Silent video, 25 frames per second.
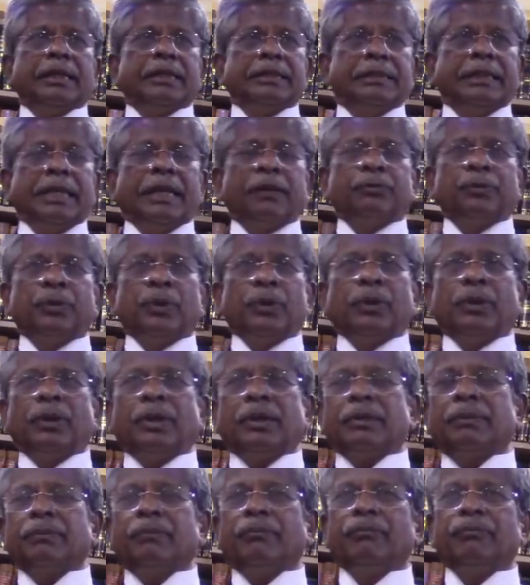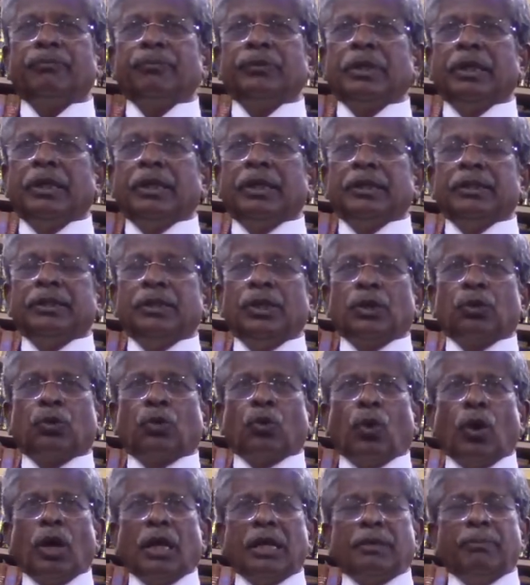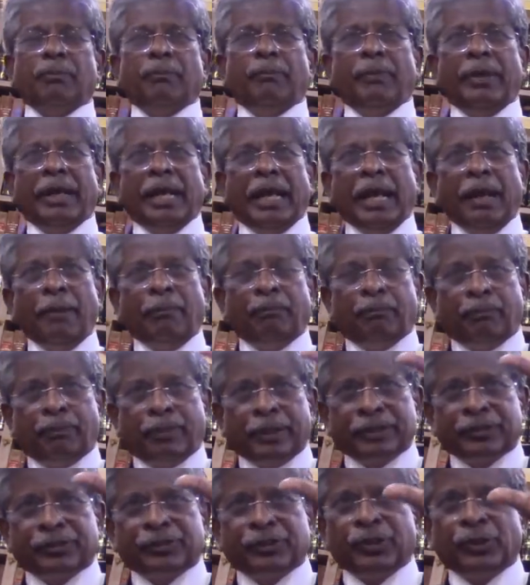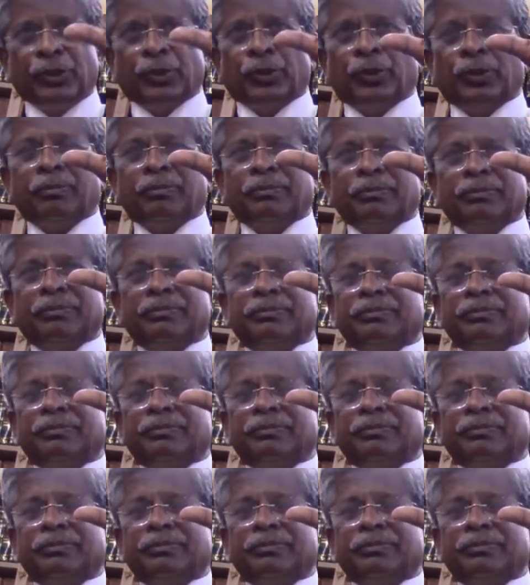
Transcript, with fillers: Therefore, the court may presume,